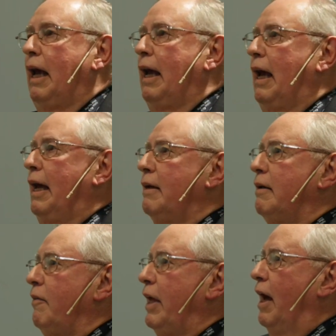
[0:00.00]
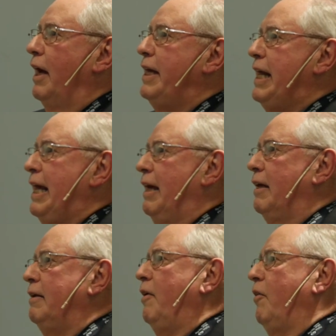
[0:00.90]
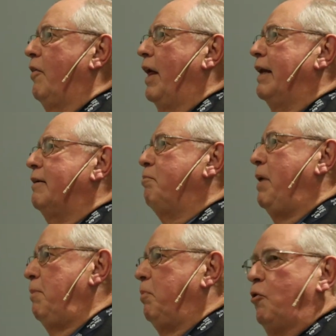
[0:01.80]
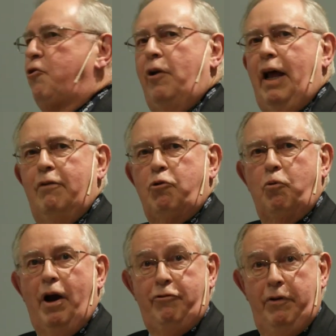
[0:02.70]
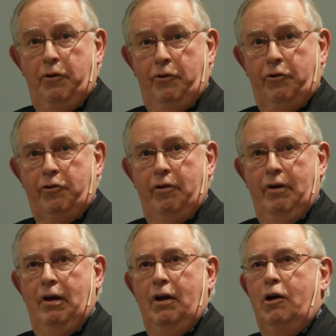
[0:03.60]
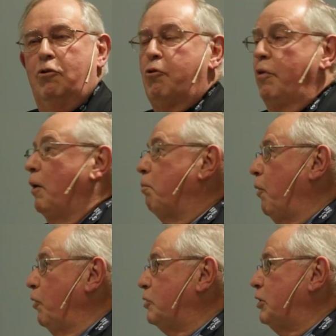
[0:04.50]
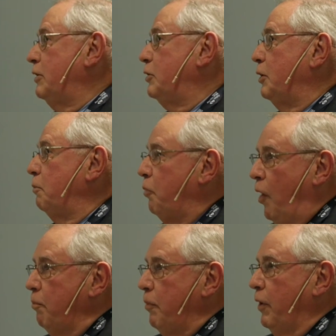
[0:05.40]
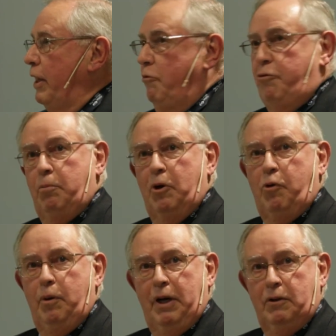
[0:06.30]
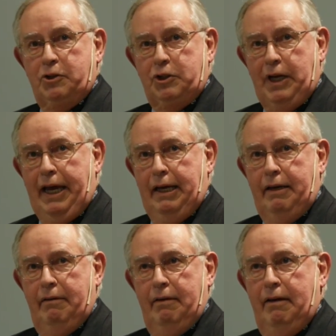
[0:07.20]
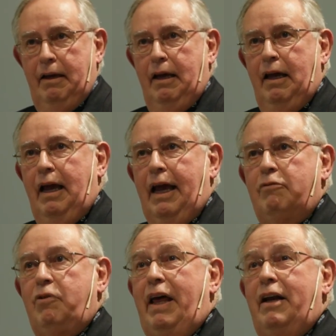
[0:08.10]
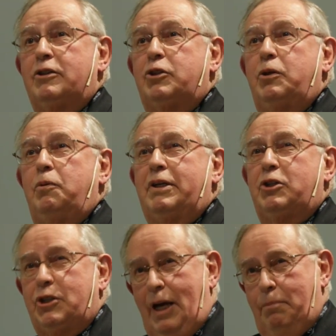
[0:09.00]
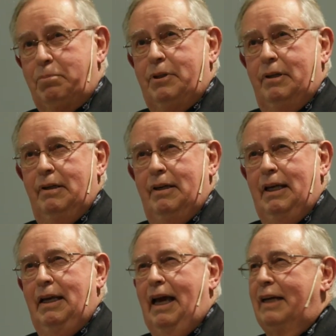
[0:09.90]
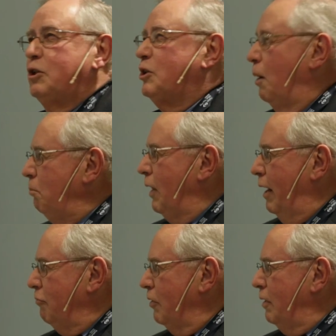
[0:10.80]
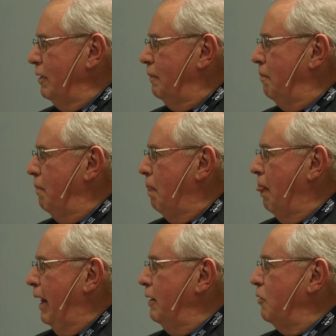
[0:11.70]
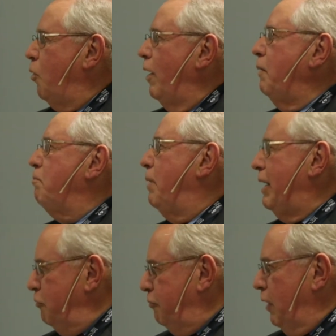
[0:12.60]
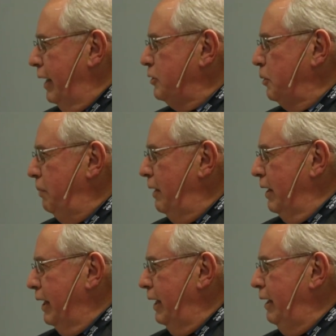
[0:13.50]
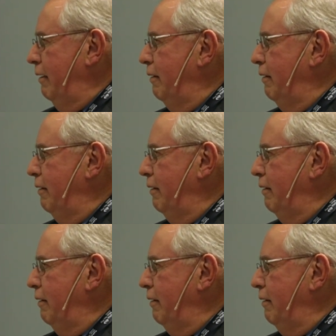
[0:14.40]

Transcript: And the idea that people should have a refuge for their persons and property from a criminal state have led us to accept, at some level, quite a bit of flexibility